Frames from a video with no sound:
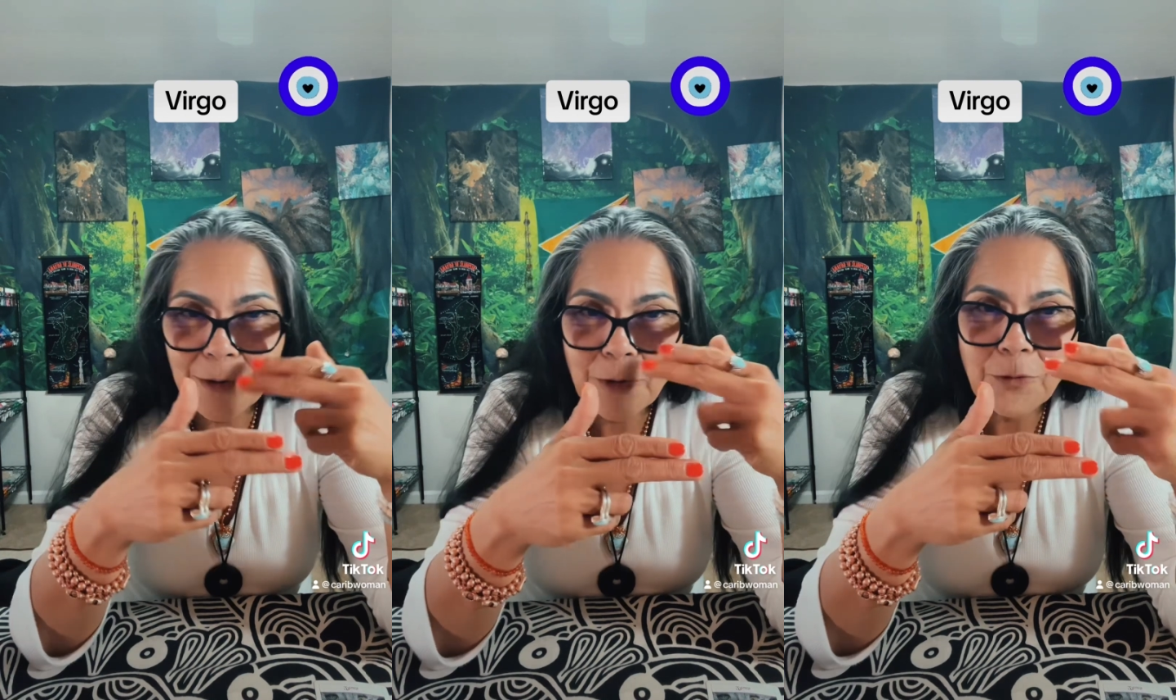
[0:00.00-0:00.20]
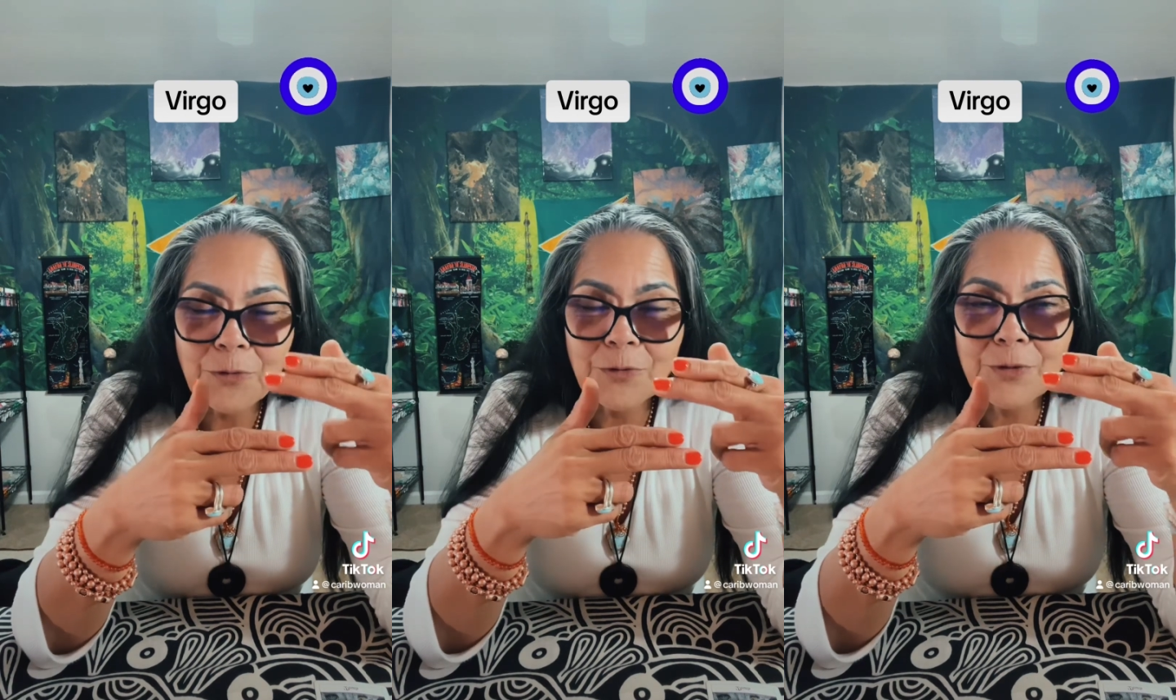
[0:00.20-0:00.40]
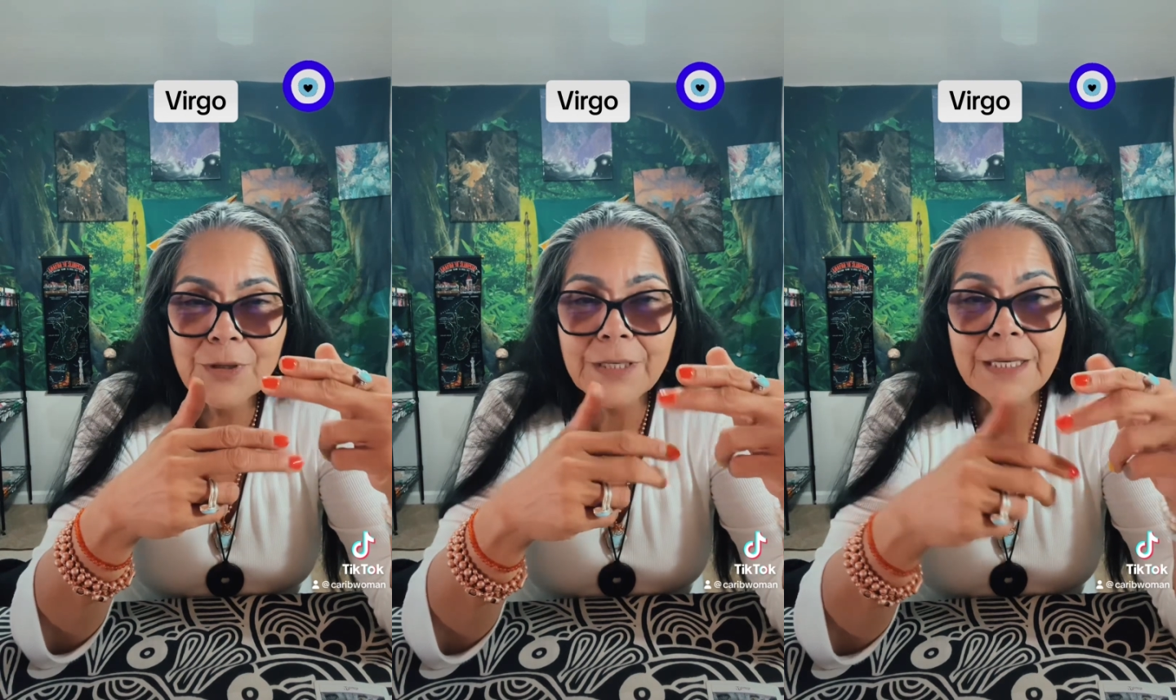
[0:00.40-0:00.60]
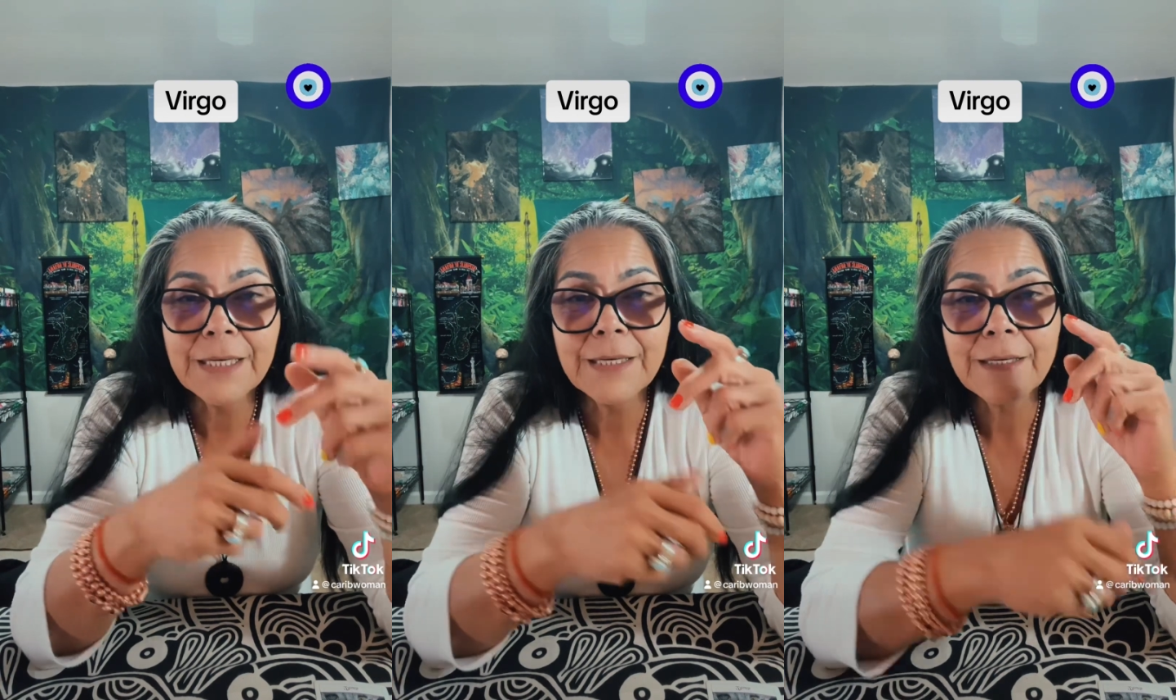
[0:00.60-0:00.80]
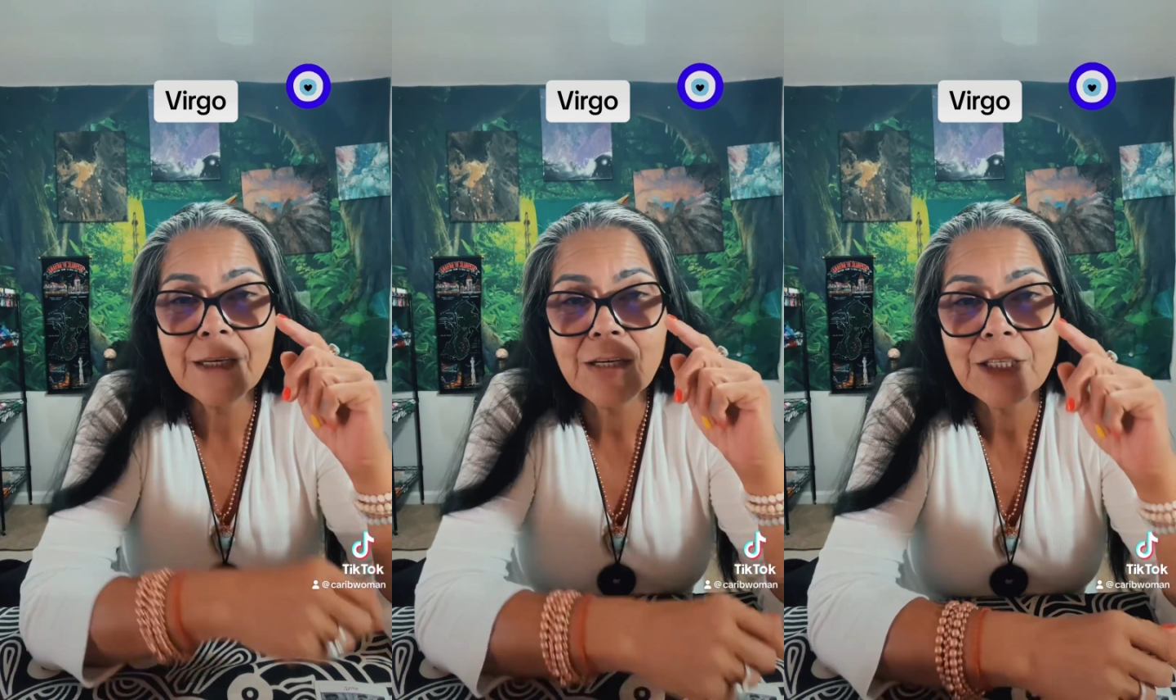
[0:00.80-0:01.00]
over
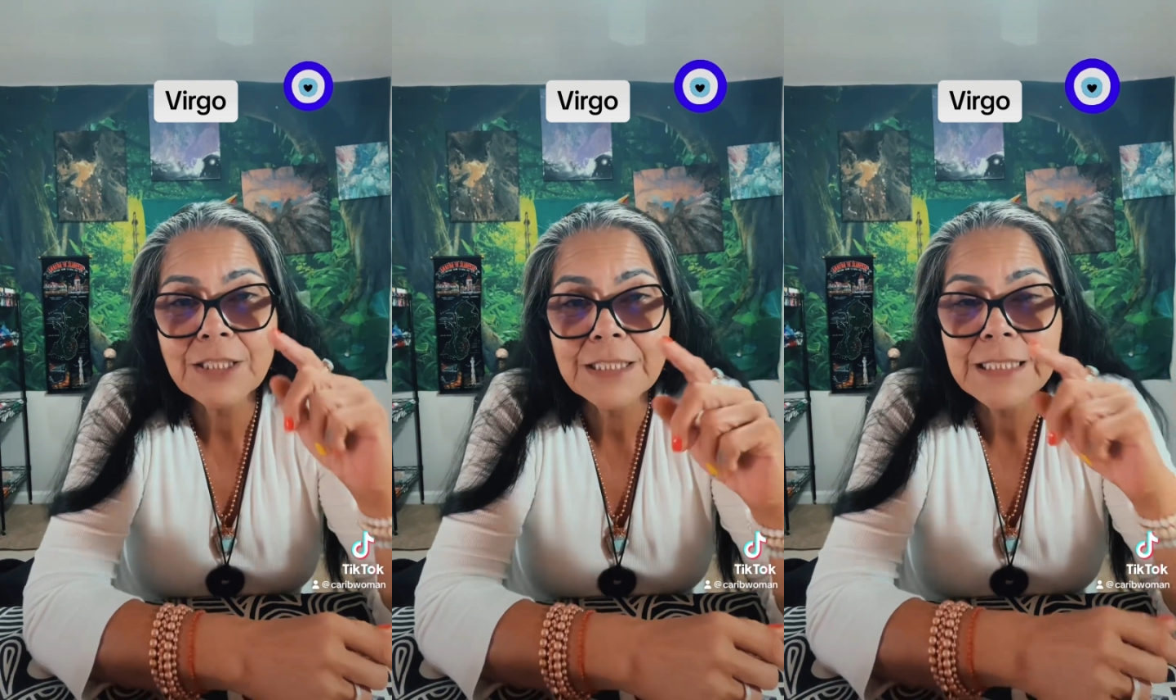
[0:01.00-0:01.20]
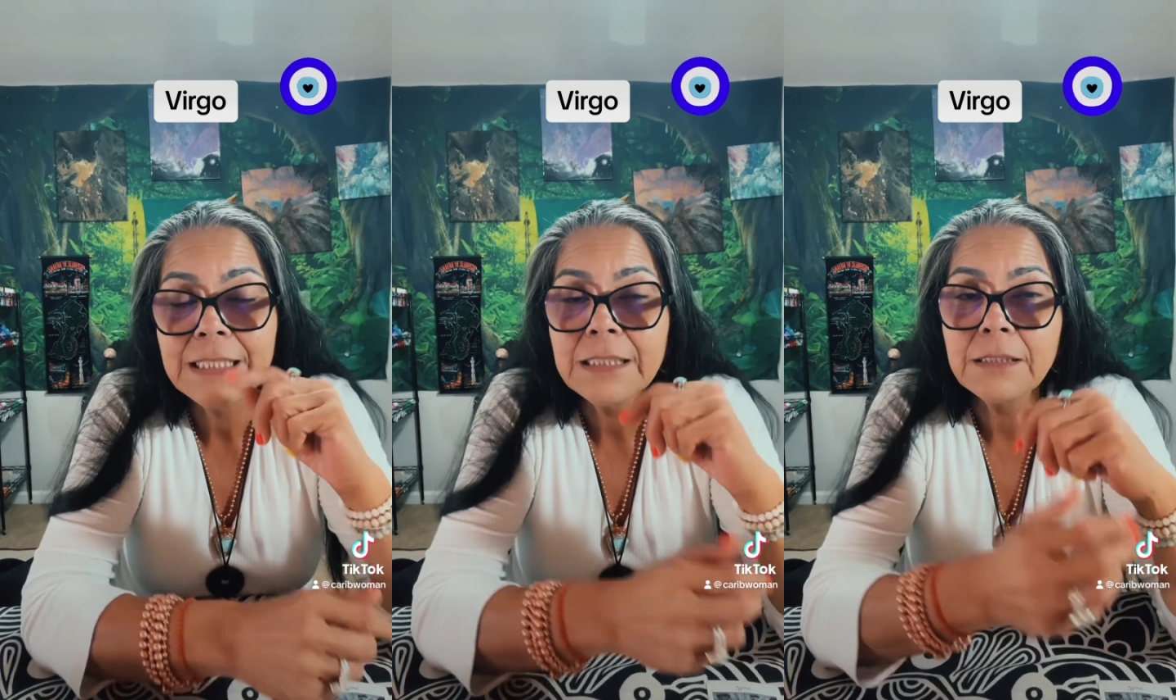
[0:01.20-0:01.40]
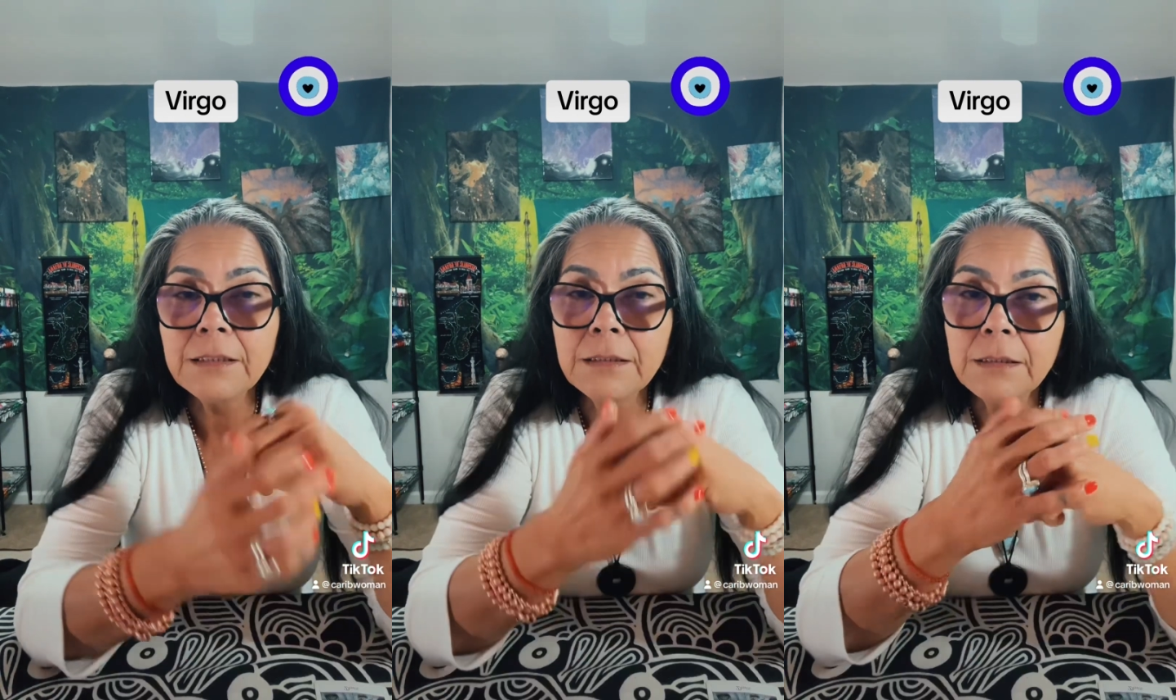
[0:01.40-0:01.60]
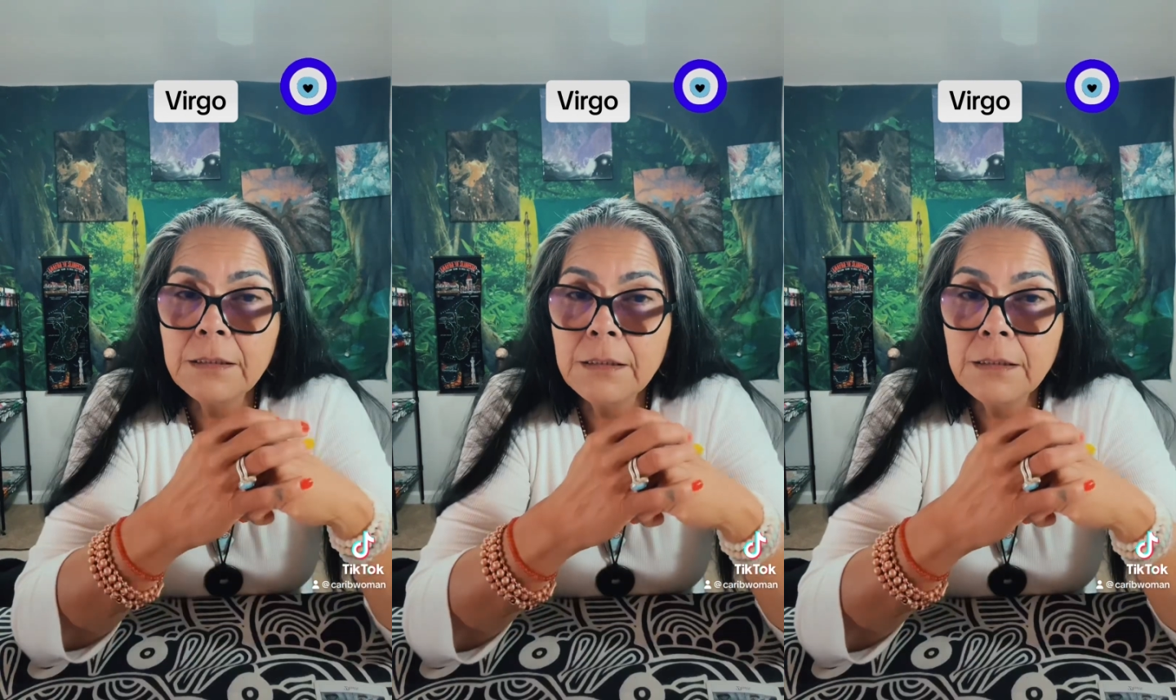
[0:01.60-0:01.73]
again until